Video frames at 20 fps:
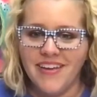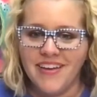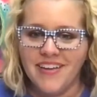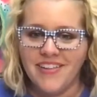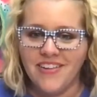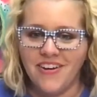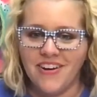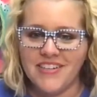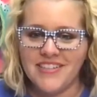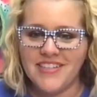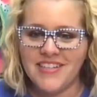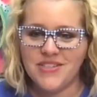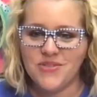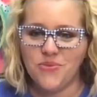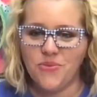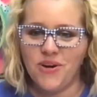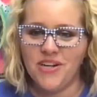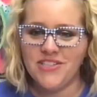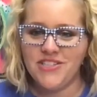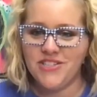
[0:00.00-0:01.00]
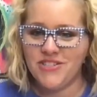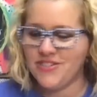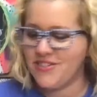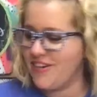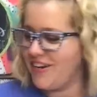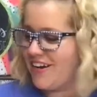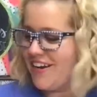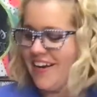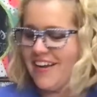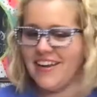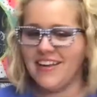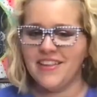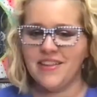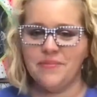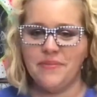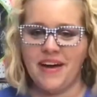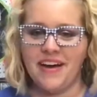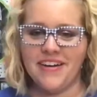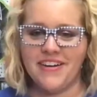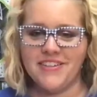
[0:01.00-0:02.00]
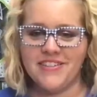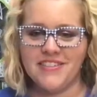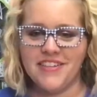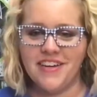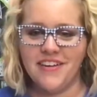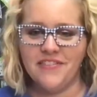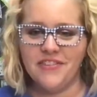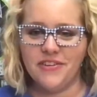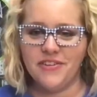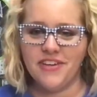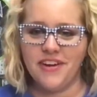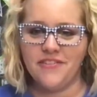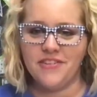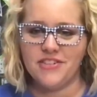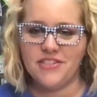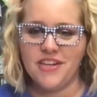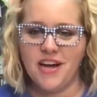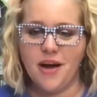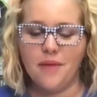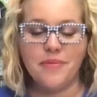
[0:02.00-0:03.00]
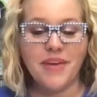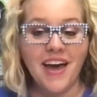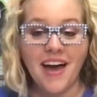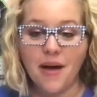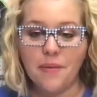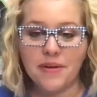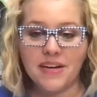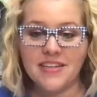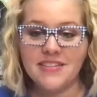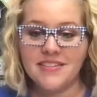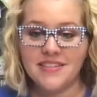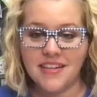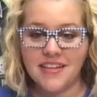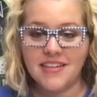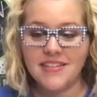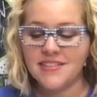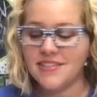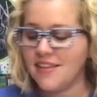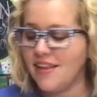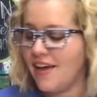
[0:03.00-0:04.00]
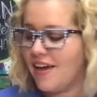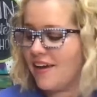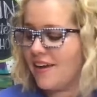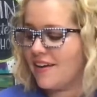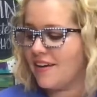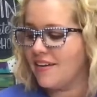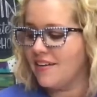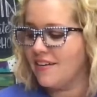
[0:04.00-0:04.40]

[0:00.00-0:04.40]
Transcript: Laura says, once you start cutting them out yourself, you'll never stop. Yeah, because then it's like